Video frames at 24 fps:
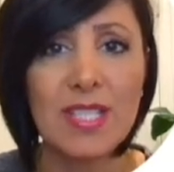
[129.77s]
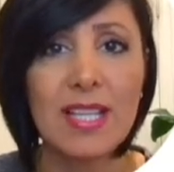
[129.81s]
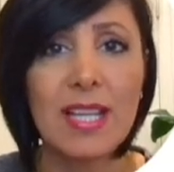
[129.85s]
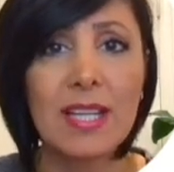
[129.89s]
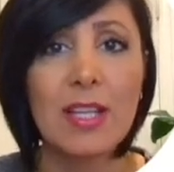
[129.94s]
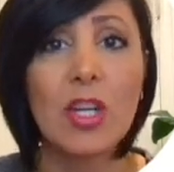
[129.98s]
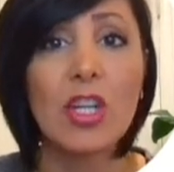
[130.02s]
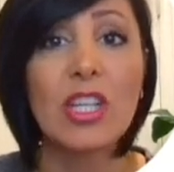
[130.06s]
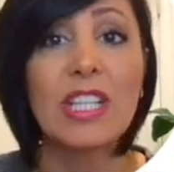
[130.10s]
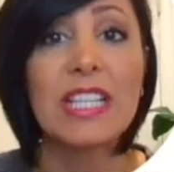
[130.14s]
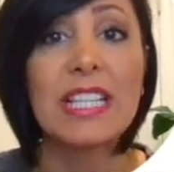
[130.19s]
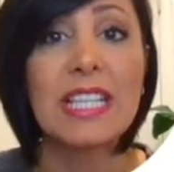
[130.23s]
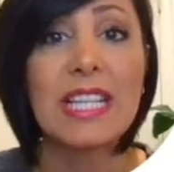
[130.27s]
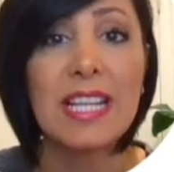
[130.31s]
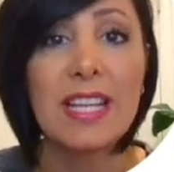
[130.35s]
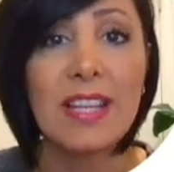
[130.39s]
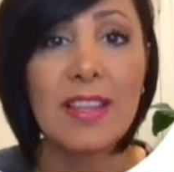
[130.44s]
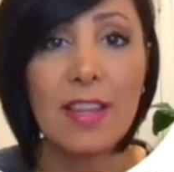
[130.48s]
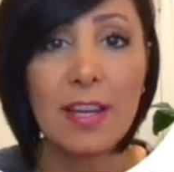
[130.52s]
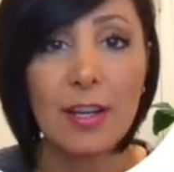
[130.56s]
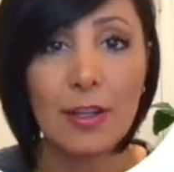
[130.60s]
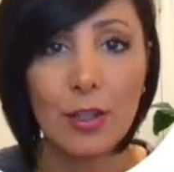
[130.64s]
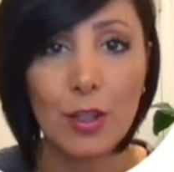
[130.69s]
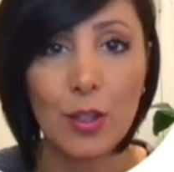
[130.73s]
that are
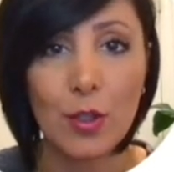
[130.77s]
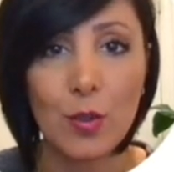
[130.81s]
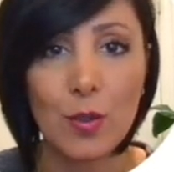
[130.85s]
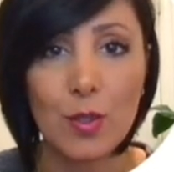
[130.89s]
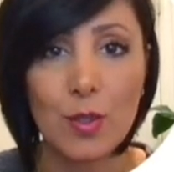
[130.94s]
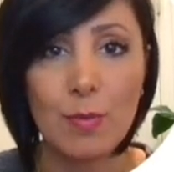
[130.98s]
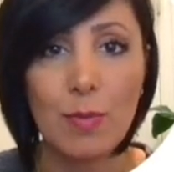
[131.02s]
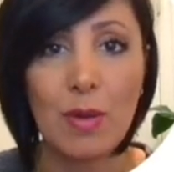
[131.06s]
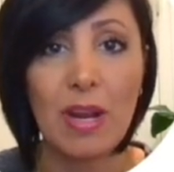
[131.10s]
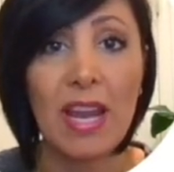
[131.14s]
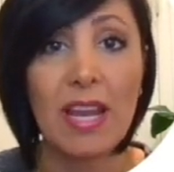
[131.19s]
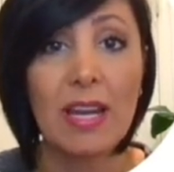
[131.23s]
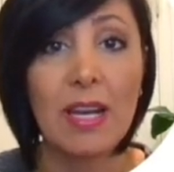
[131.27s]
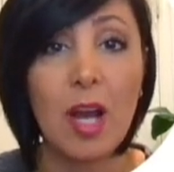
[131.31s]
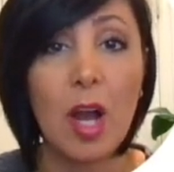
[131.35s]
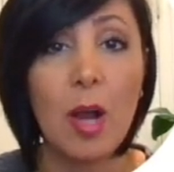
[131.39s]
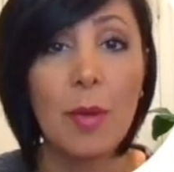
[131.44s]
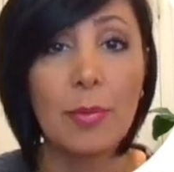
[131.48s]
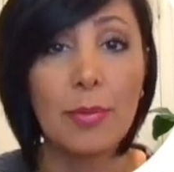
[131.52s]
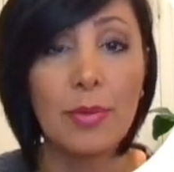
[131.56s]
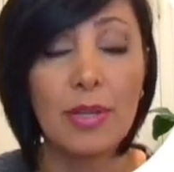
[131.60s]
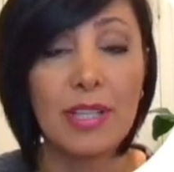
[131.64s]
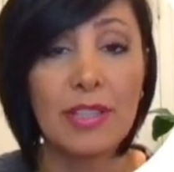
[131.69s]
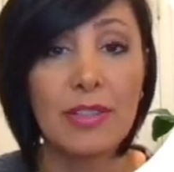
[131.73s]
neither used by an
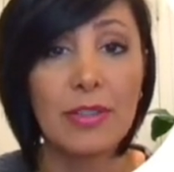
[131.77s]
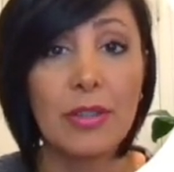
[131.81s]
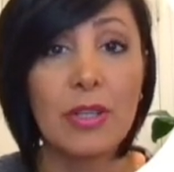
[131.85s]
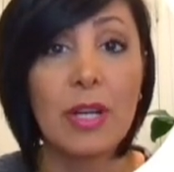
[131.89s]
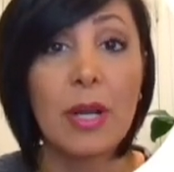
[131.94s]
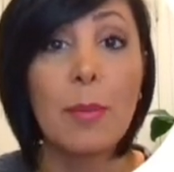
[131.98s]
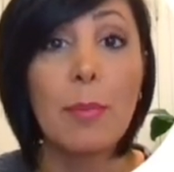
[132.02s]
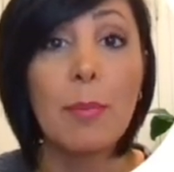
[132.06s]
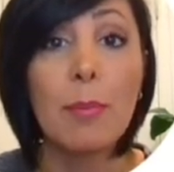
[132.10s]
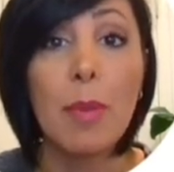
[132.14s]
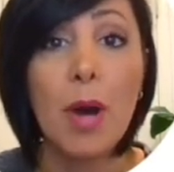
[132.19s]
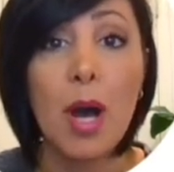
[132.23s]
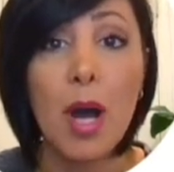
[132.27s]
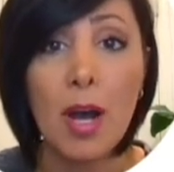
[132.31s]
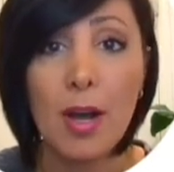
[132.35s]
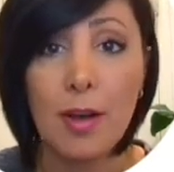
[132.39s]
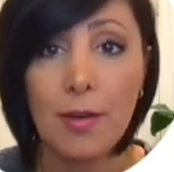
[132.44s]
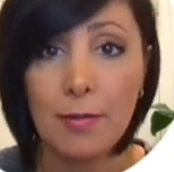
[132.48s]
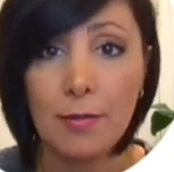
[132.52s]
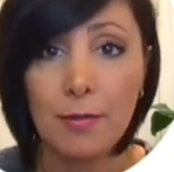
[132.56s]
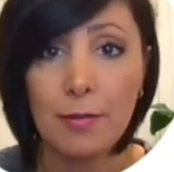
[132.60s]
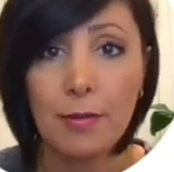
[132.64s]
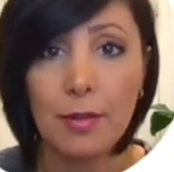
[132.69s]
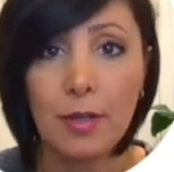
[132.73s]
operator above